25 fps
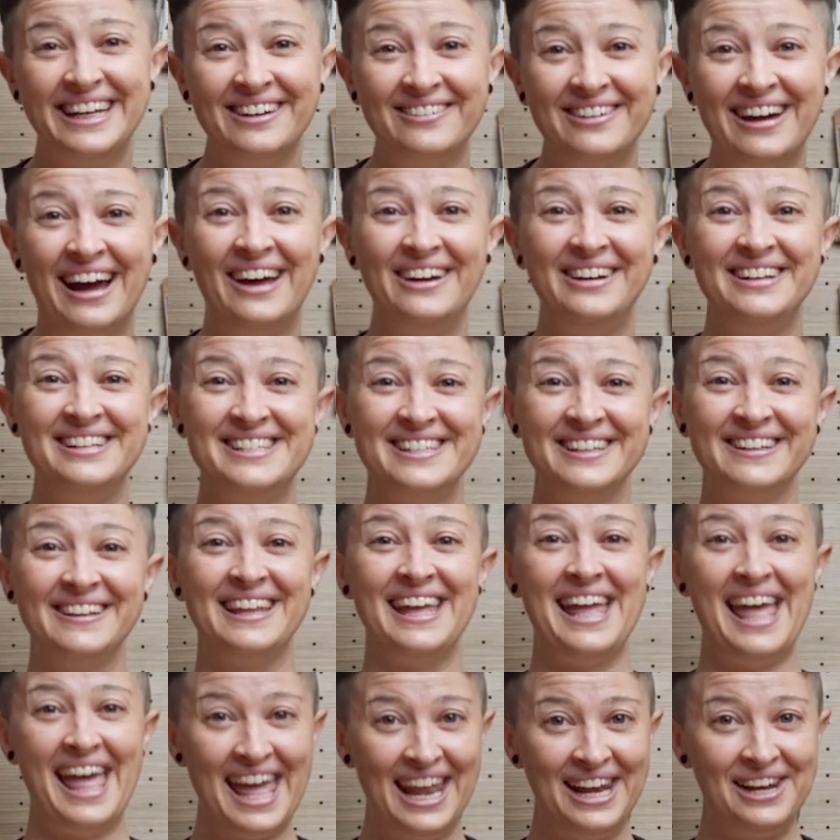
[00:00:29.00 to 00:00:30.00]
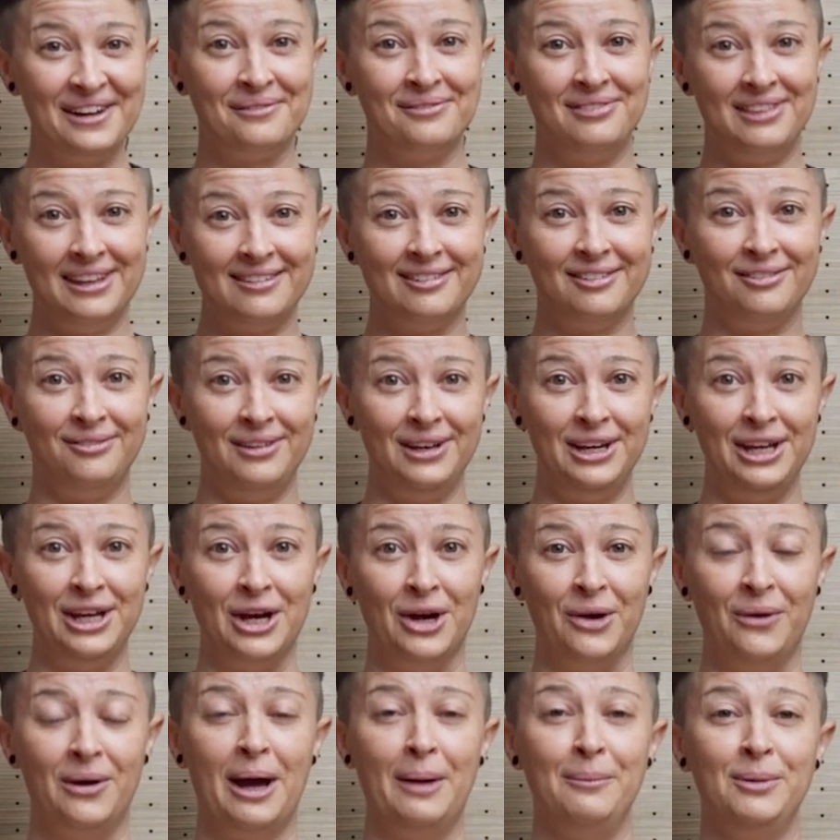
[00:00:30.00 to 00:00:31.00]
around until the end of this
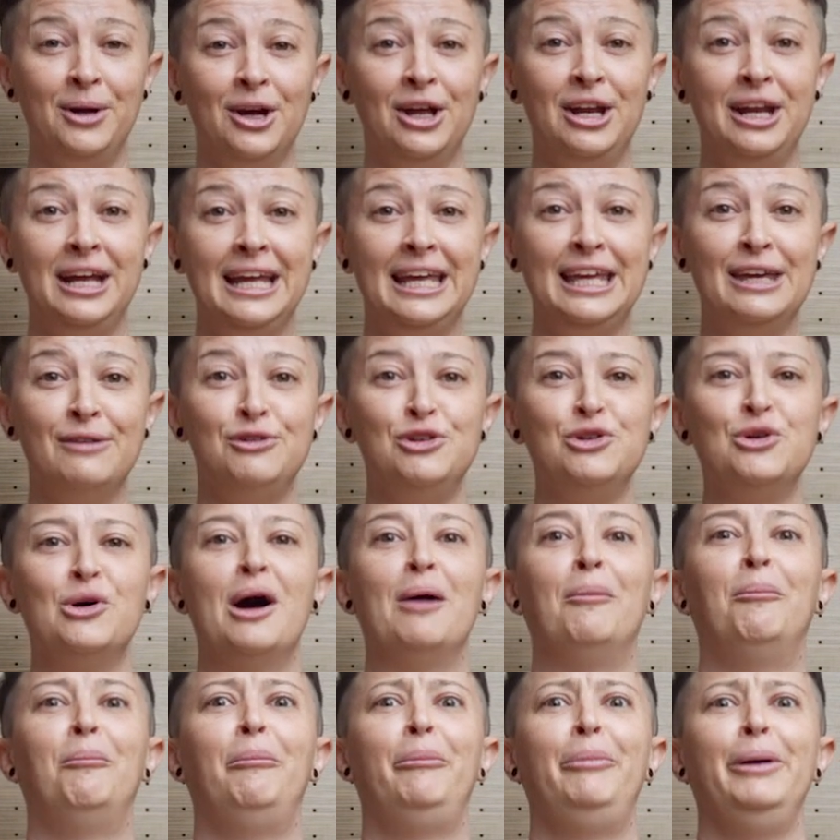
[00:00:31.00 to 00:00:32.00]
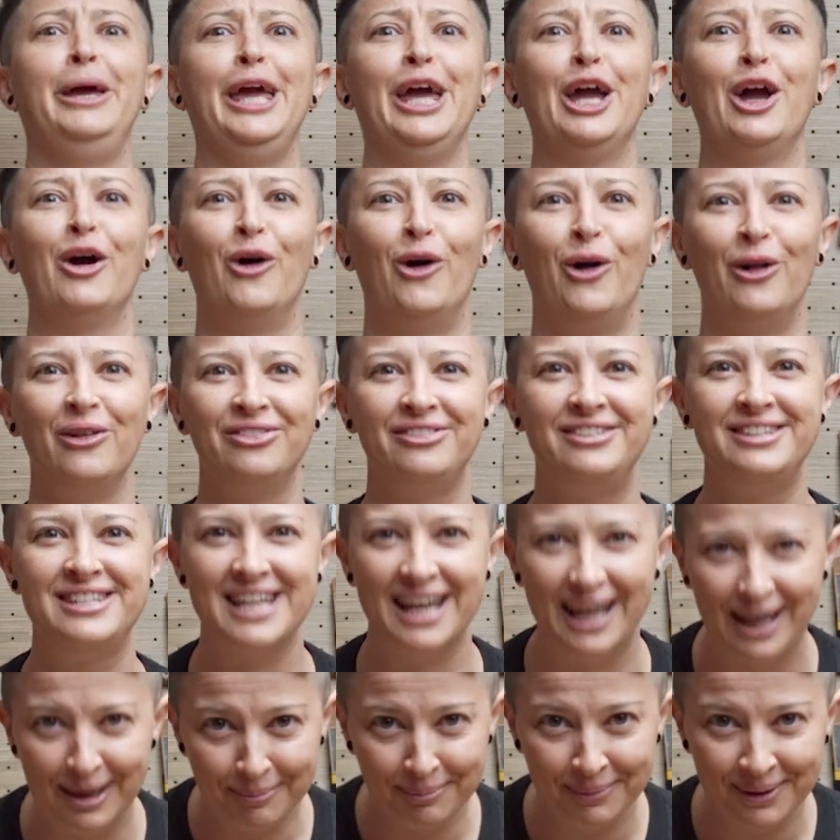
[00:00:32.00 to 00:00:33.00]
video, I'm going to give you a big old
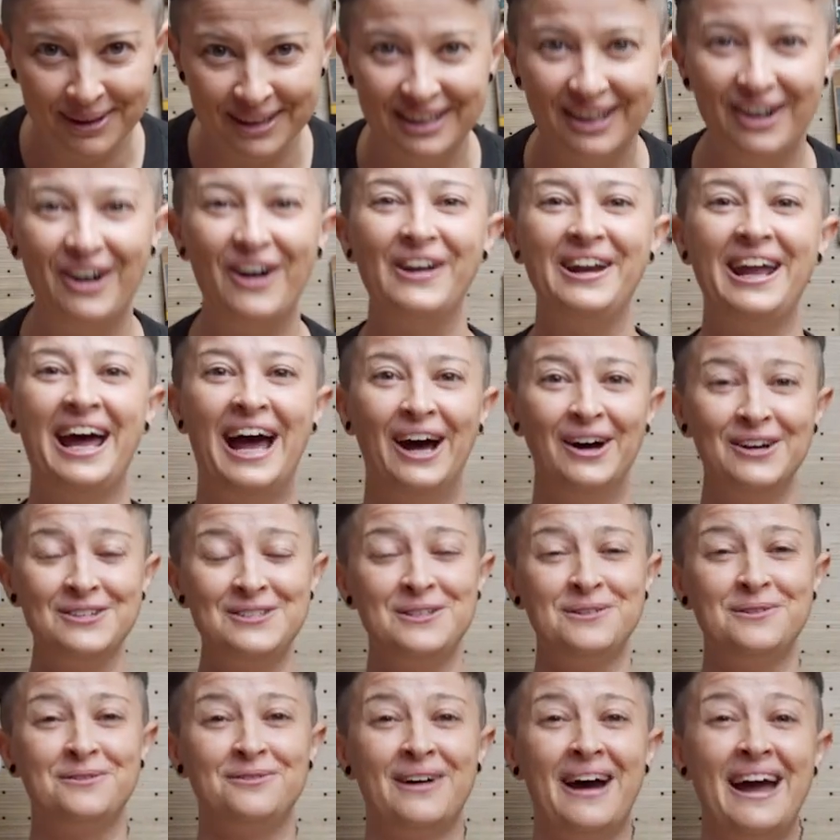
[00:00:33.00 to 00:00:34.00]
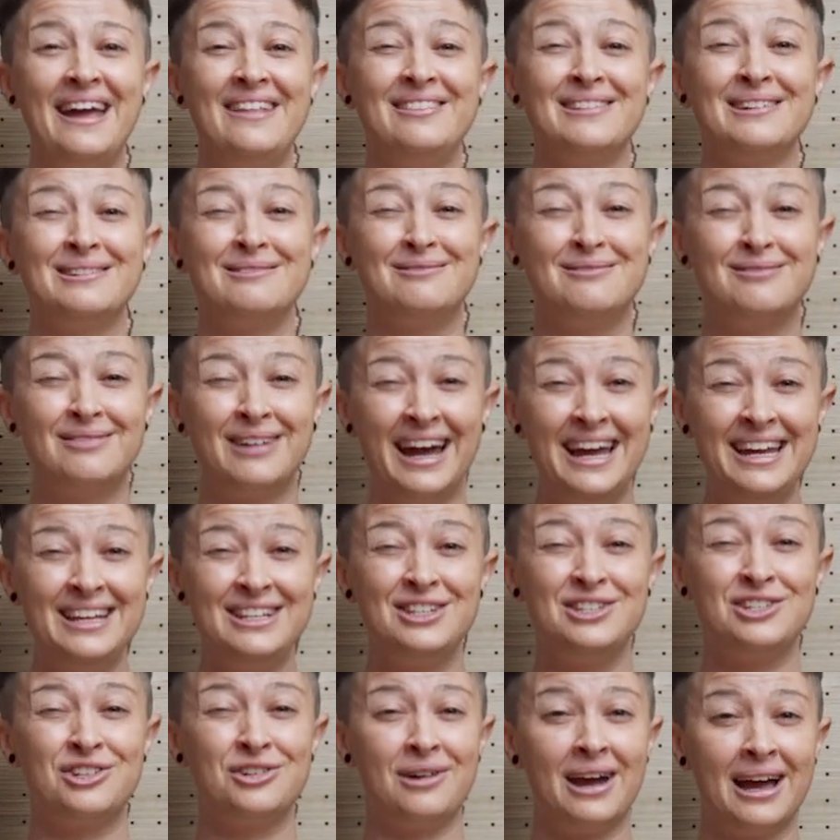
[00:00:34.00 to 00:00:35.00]
tip on how to find the right
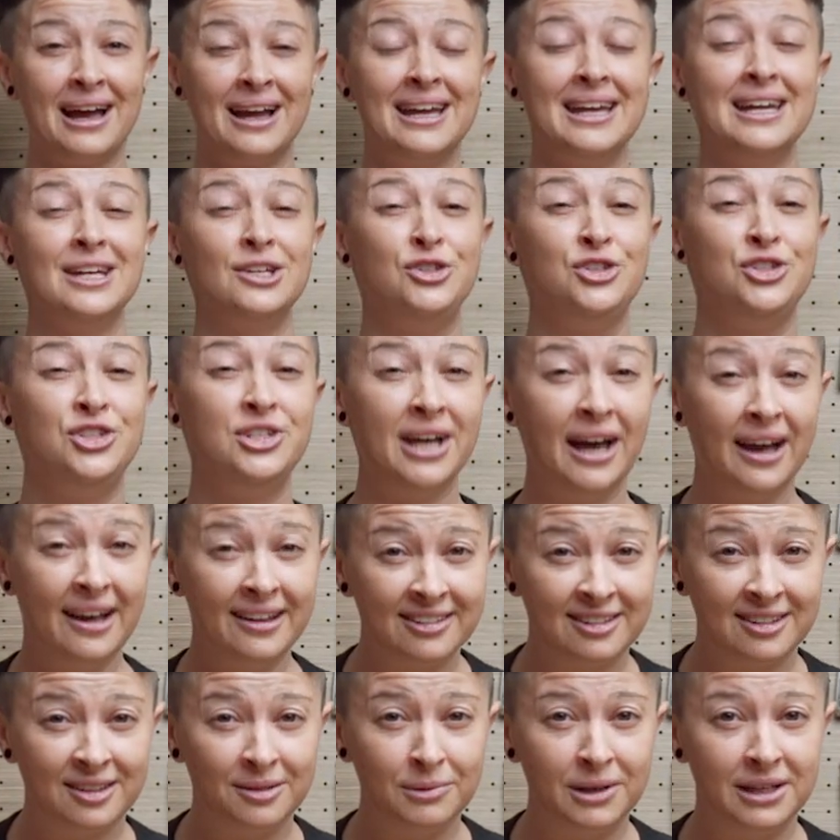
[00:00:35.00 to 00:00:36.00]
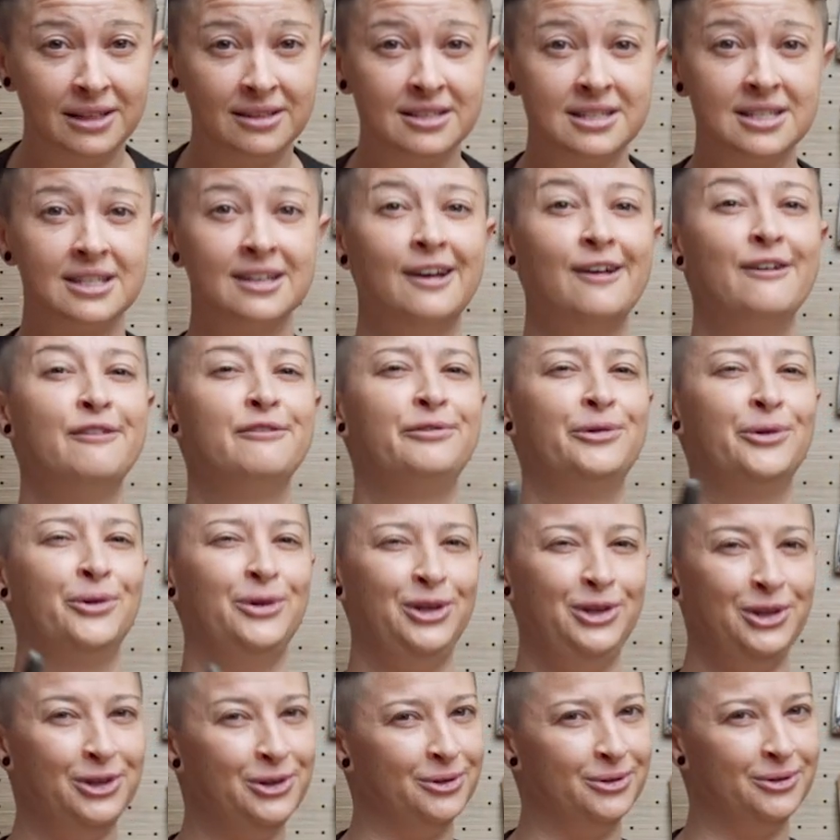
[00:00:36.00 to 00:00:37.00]
truck adjustment for
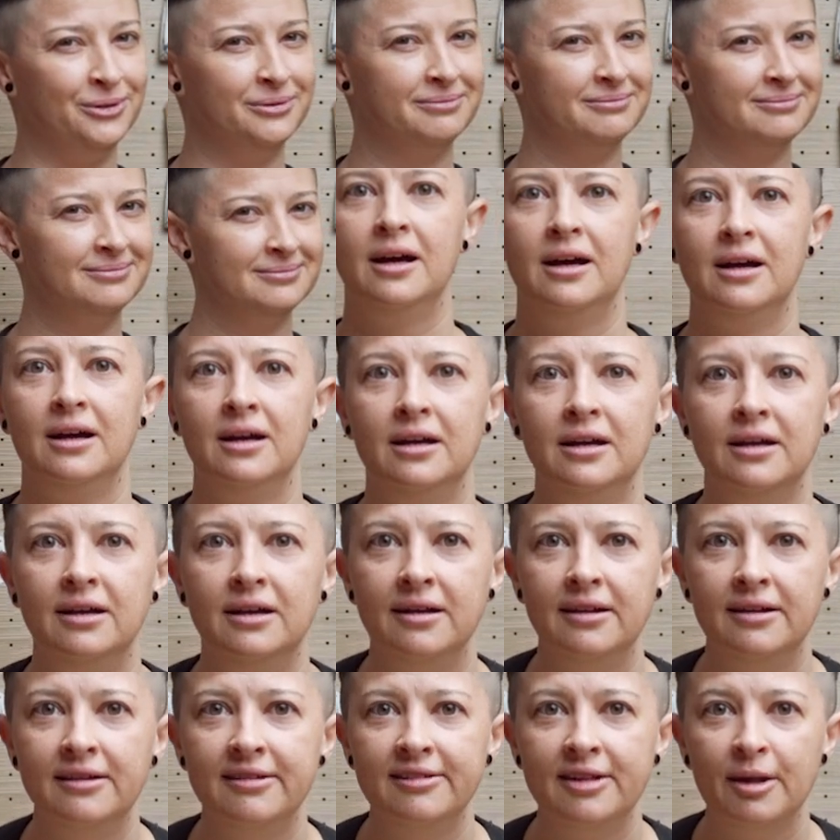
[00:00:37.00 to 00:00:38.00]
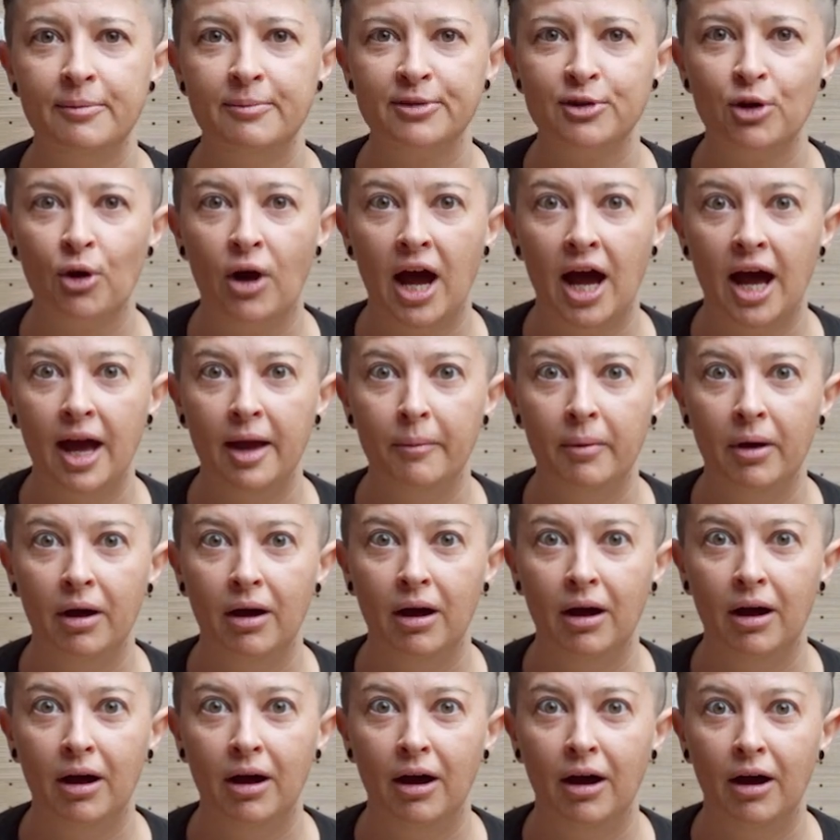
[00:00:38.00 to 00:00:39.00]
you. Subscribe.